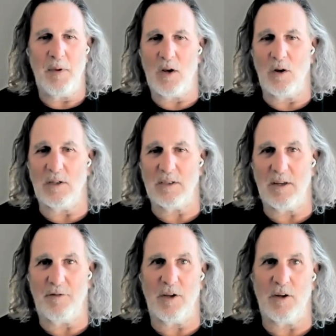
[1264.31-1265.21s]

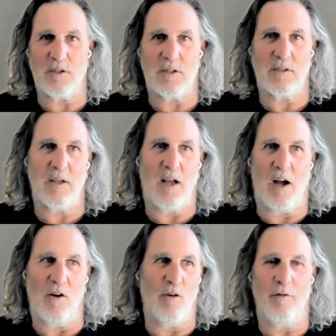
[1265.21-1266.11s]
because if there's
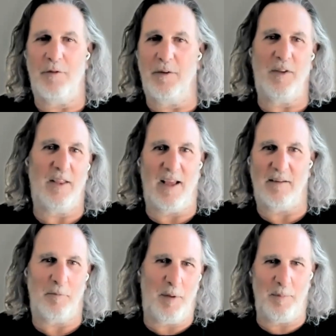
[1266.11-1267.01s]

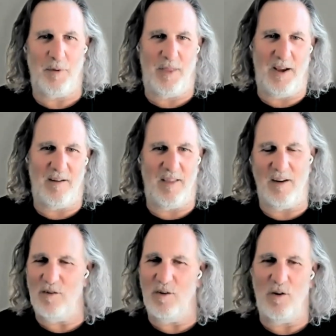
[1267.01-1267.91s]
150,000 people there,
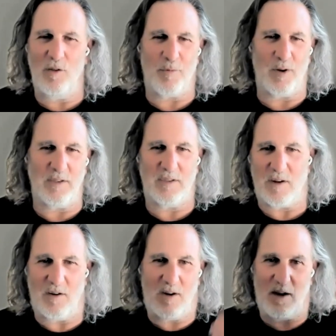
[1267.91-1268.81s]
then you know the
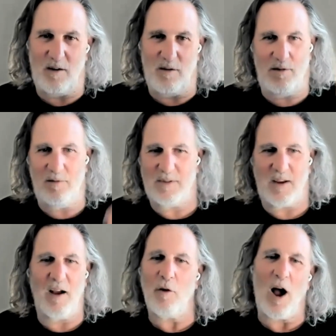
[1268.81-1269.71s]
price is going to go
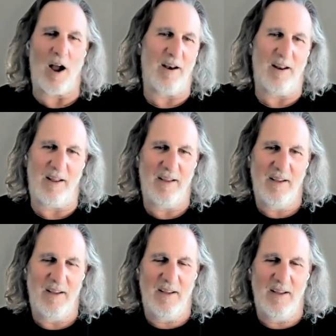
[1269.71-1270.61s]
skyrocketing.